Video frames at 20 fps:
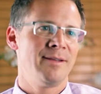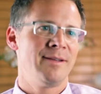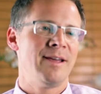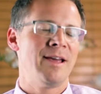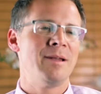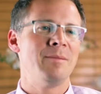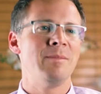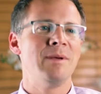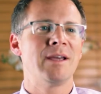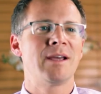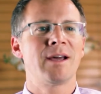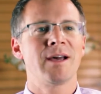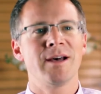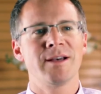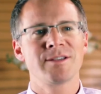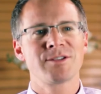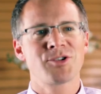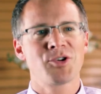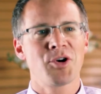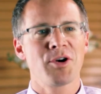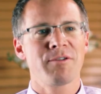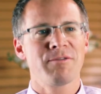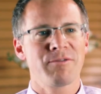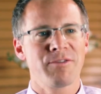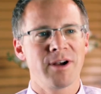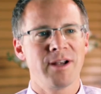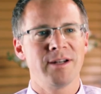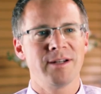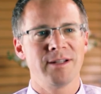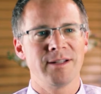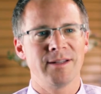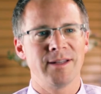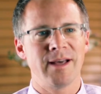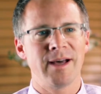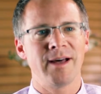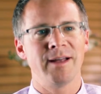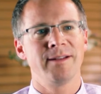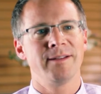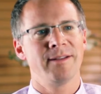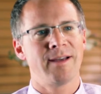And because her friend did
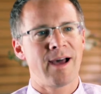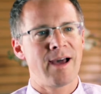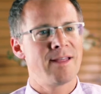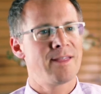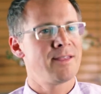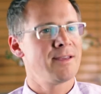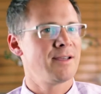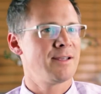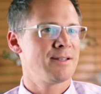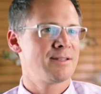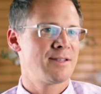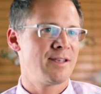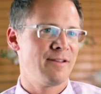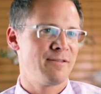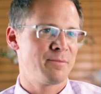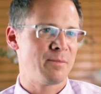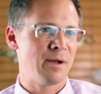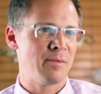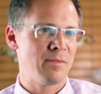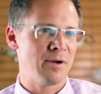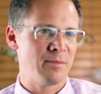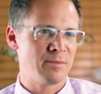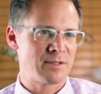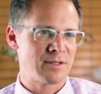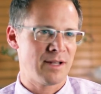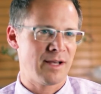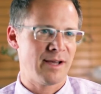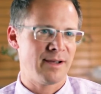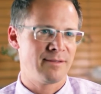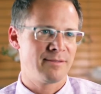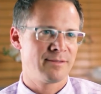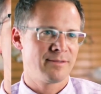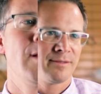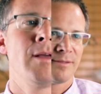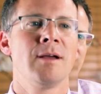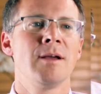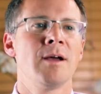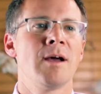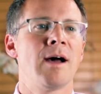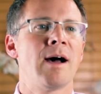that, I think it saved my mom's life.
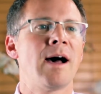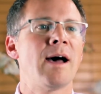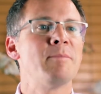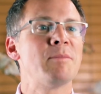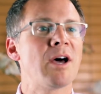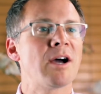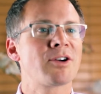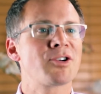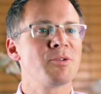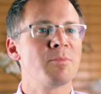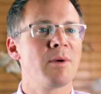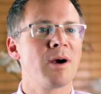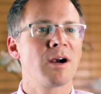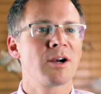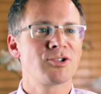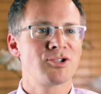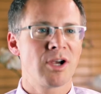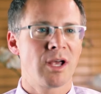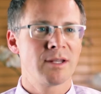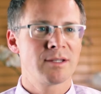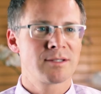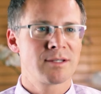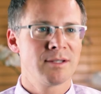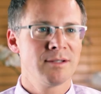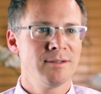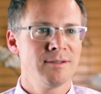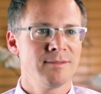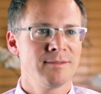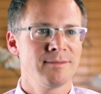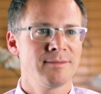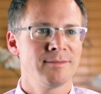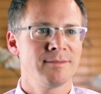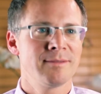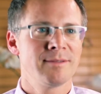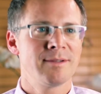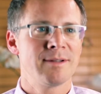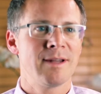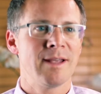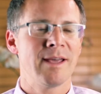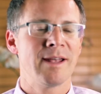I'm Dr. Mark Jensen,
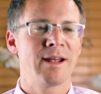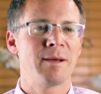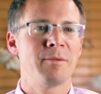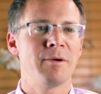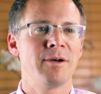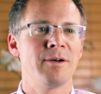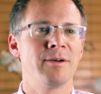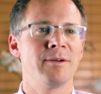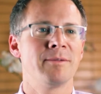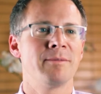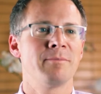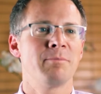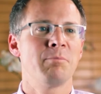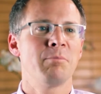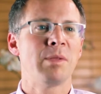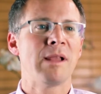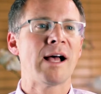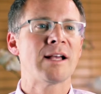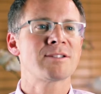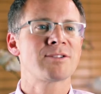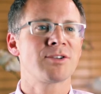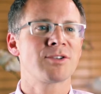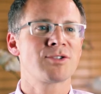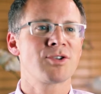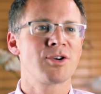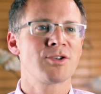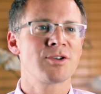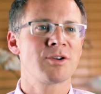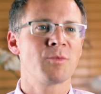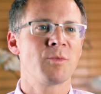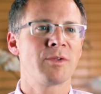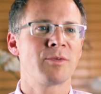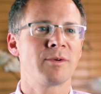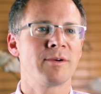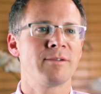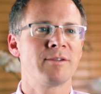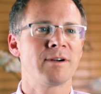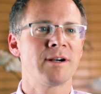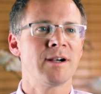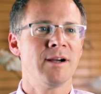and I'm a plastic surgeon with
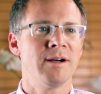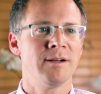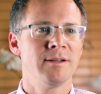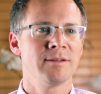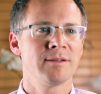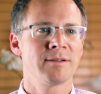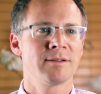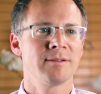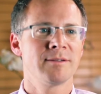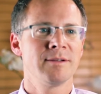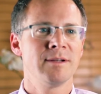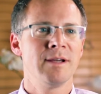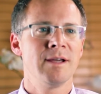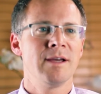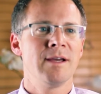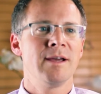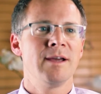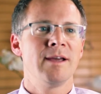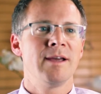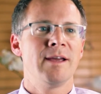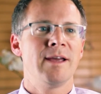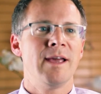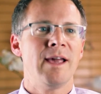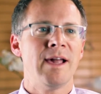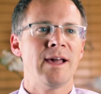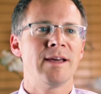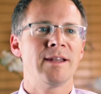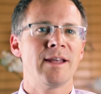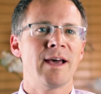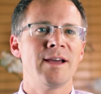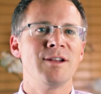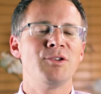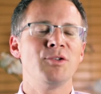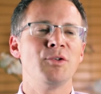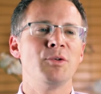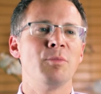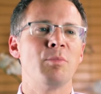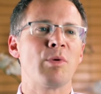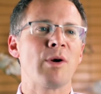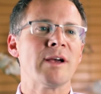Revere Health, and I
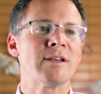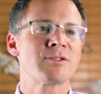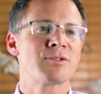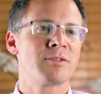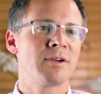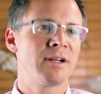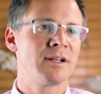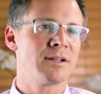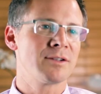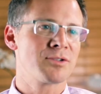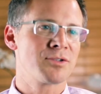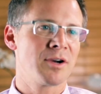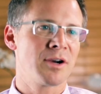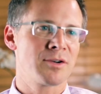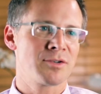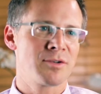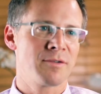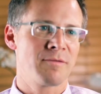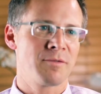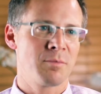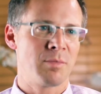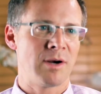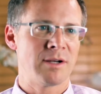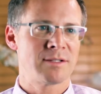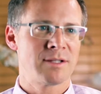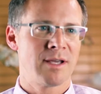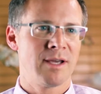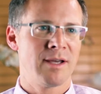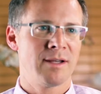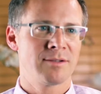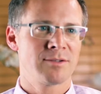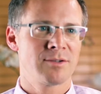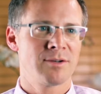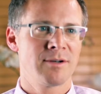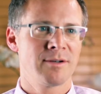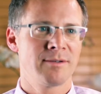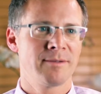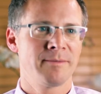do breast reconstruction for breast cancer.